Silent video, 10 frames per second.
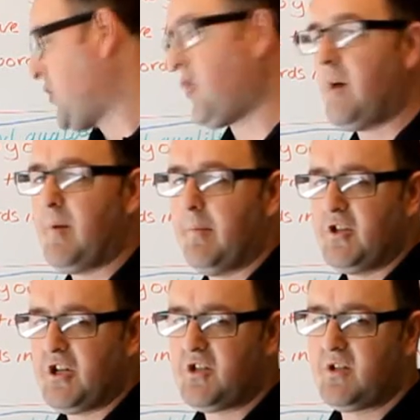Crap
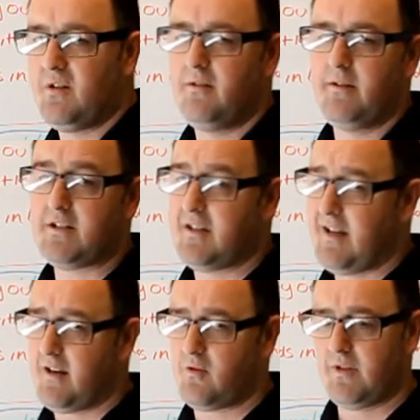images, that's a
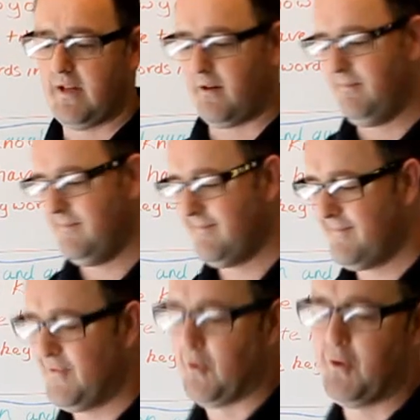technical term.
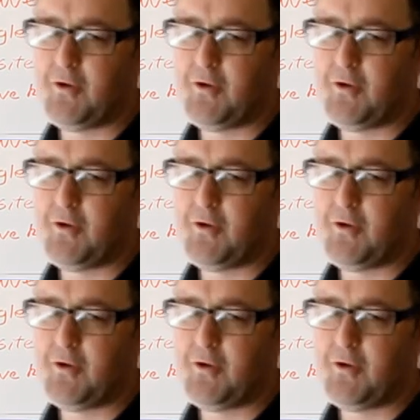Don't